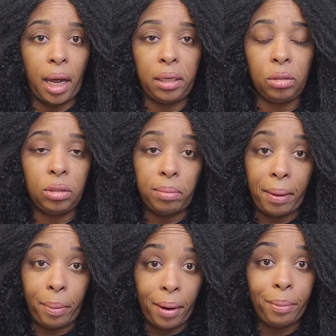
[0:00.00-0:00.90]
I used my
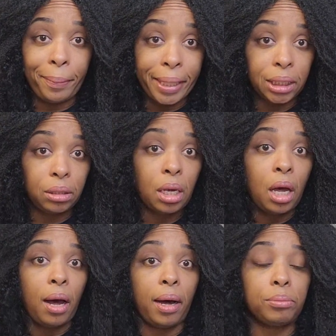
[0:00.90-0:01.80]
peppermint
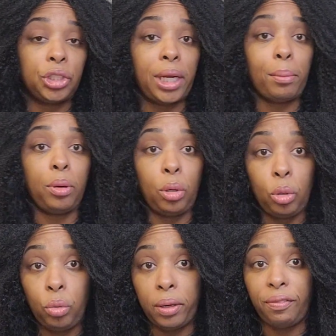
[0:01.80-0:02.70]

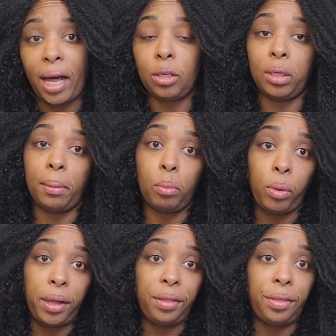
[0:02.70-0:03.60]
shampoo followed up
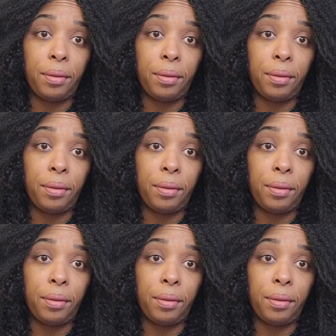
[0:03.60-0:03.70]
with